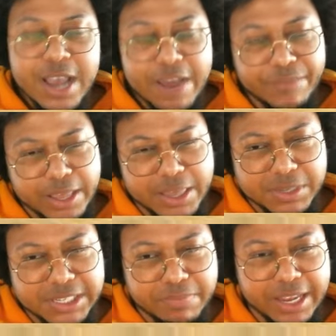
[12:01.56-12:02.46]
I feel like there
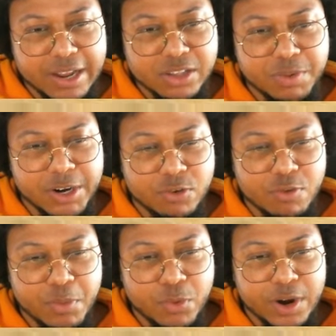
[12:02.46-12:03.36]
was something else, but I don't
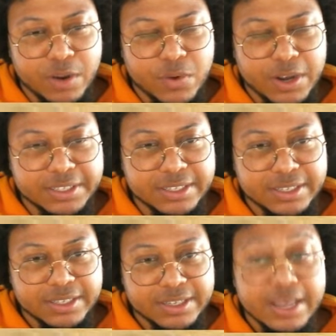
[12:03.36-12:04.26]
remember what it was.
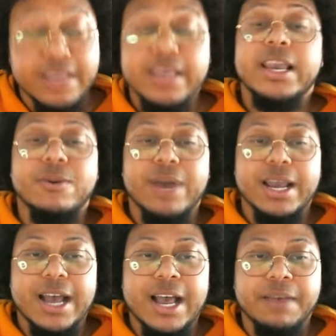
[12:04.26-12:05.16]
Anyway,
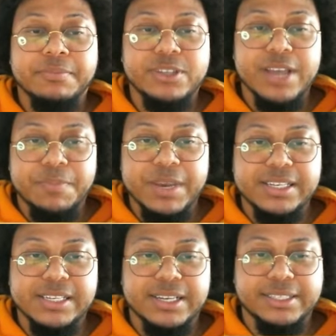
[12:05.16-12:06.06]
so yeah,
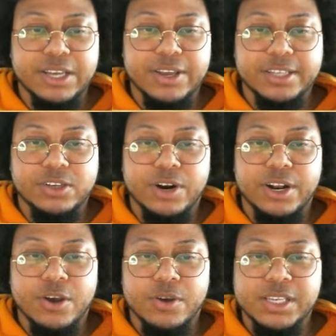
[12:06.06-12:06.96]
PTS Sasuke, you guys already
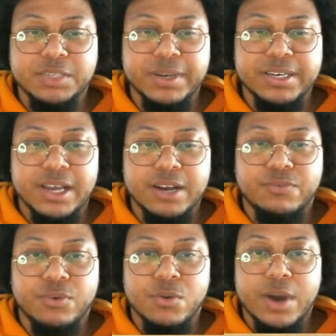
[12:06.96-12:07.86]
know he's been done
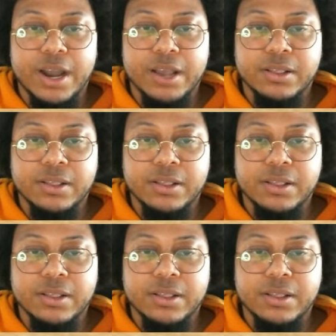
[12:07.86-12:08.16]
for a while.